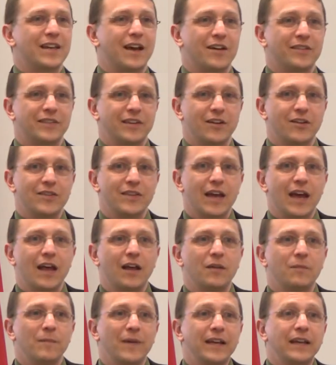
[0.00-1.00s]
out there
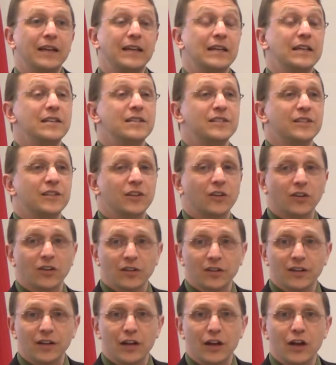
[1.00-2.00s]
that make it
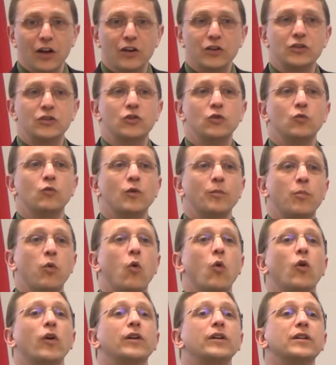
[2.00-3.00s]
easier to
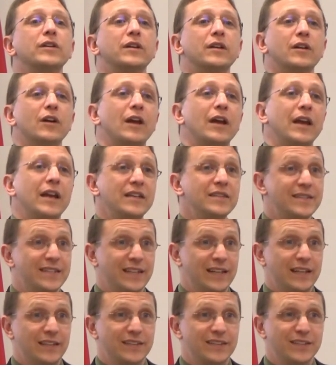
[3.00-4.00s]
report
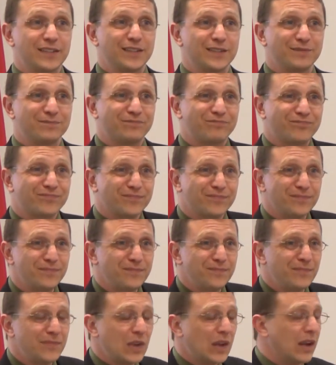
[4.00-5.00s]
incidents.
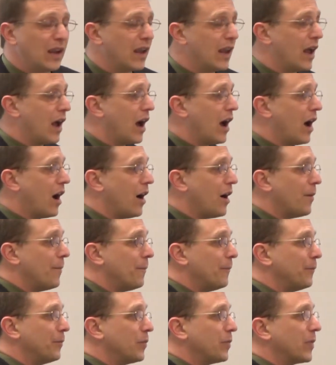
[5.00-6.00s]

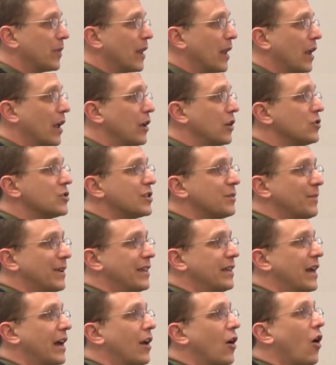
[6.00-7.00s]
Um, it used to
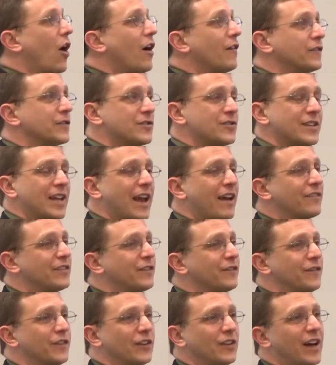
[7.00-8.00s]
be that officers have
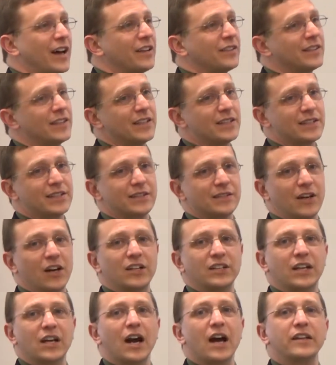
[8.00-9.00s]
to fill out this
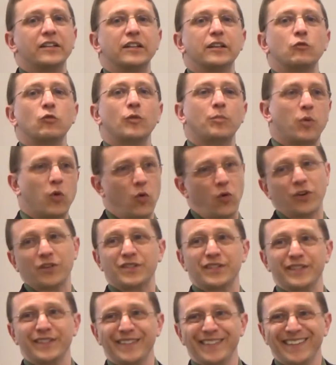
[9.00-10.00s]
ungodly
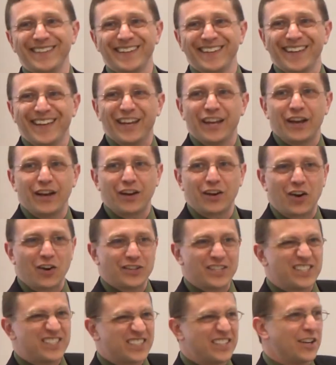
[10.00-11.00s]
report
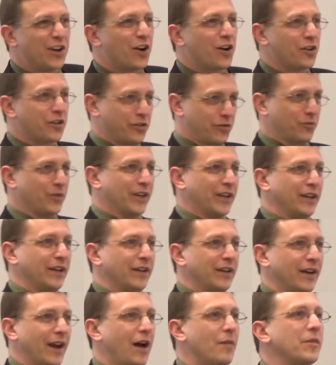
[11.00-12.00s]
called the
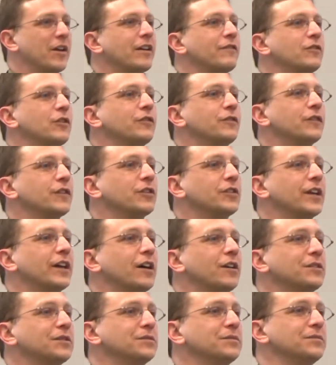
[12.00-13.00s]
CR3. How many of you filled
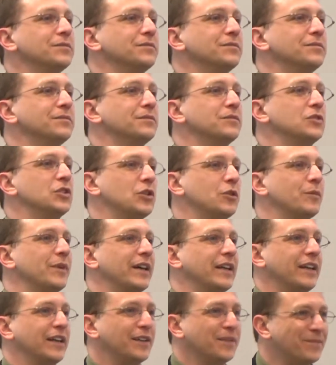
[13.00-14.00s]
out? Too
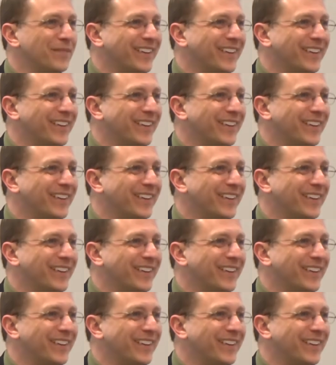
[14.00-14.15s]
many.